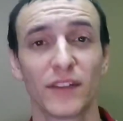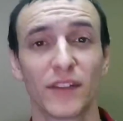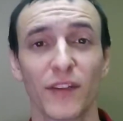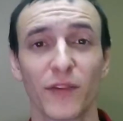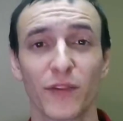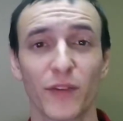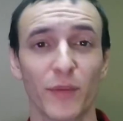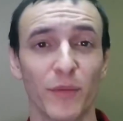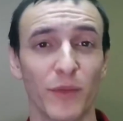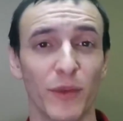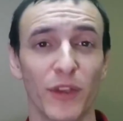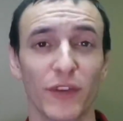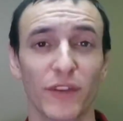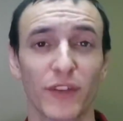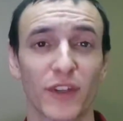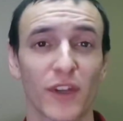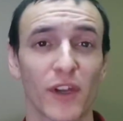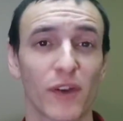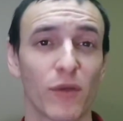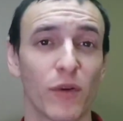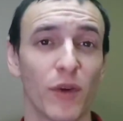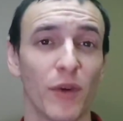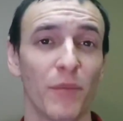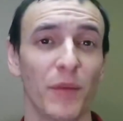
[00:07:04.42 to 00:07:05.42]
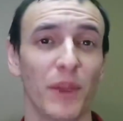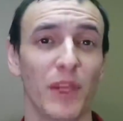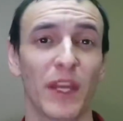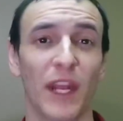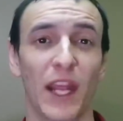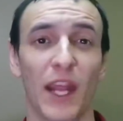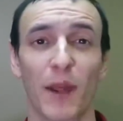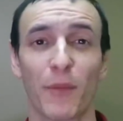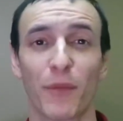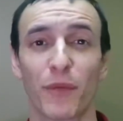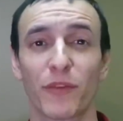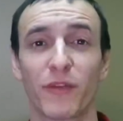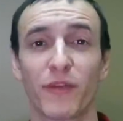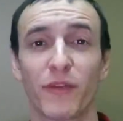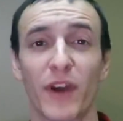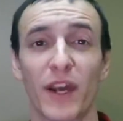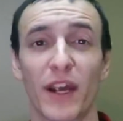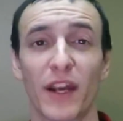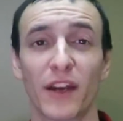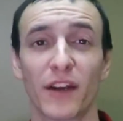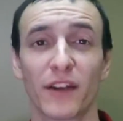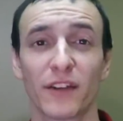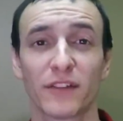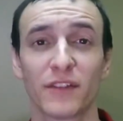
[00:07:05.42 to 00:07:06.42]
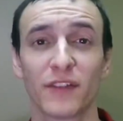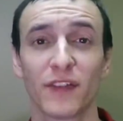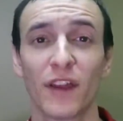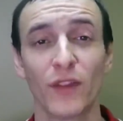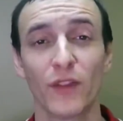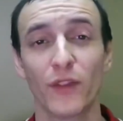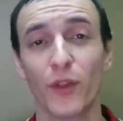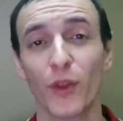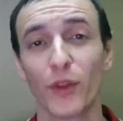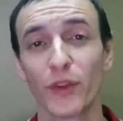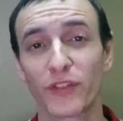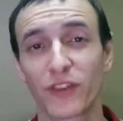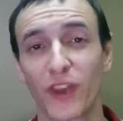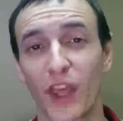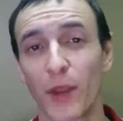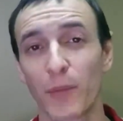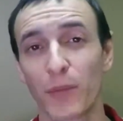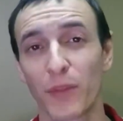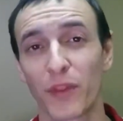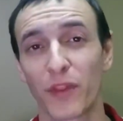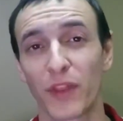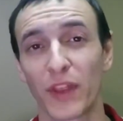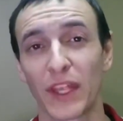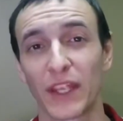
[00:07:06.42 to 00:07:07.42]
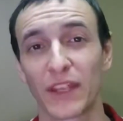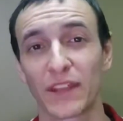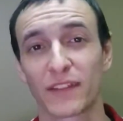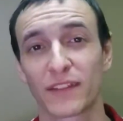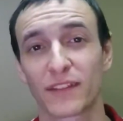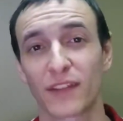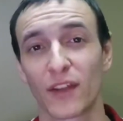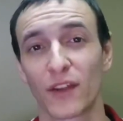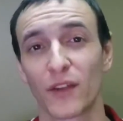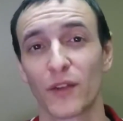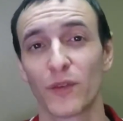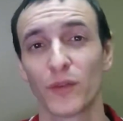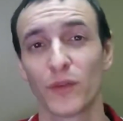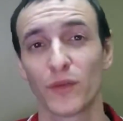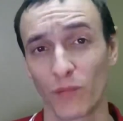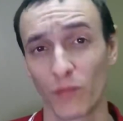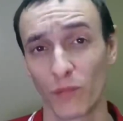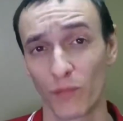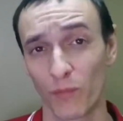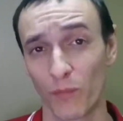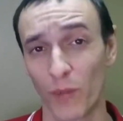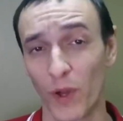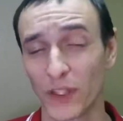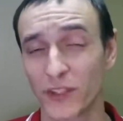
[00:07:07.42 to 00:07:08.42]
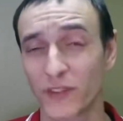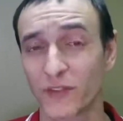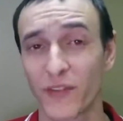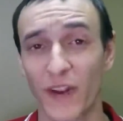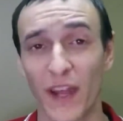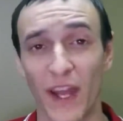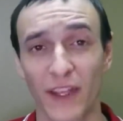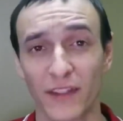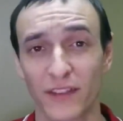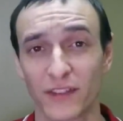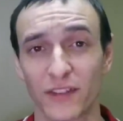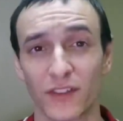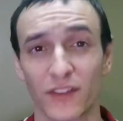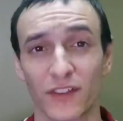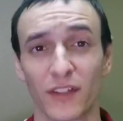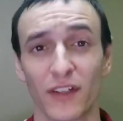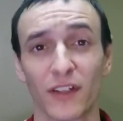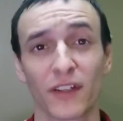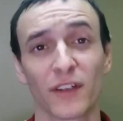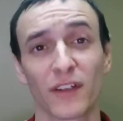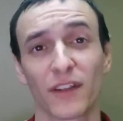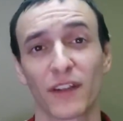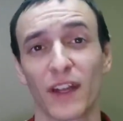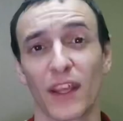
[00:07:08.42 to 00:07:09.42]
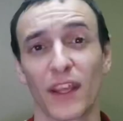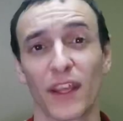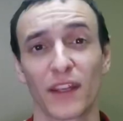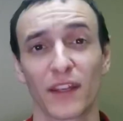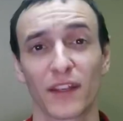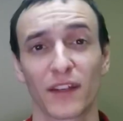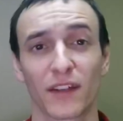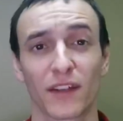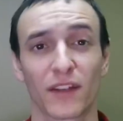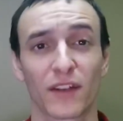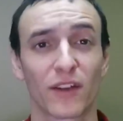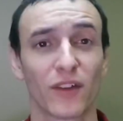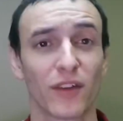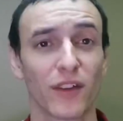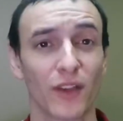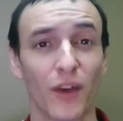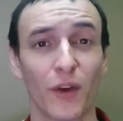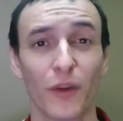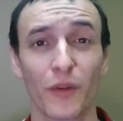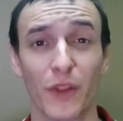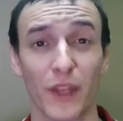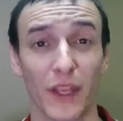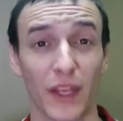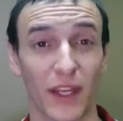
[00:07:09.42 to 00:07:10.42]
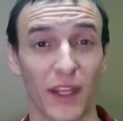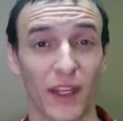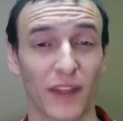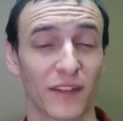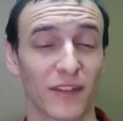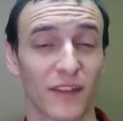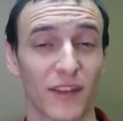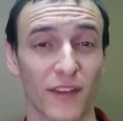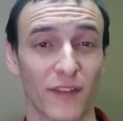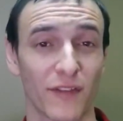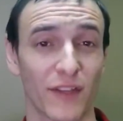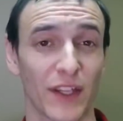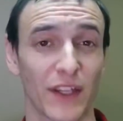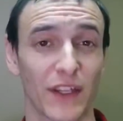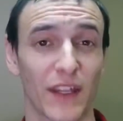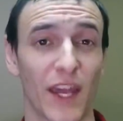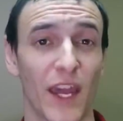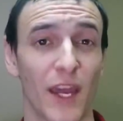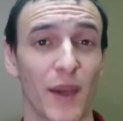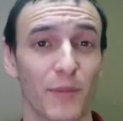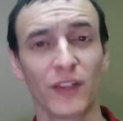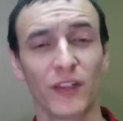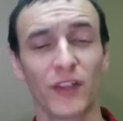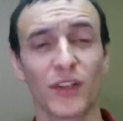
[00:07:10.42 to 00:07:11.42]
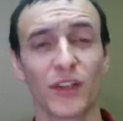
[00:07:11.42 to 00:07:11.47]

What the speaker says: Different music equipment, amplifiers, those type of things sell much faster than clothing and stuff like that.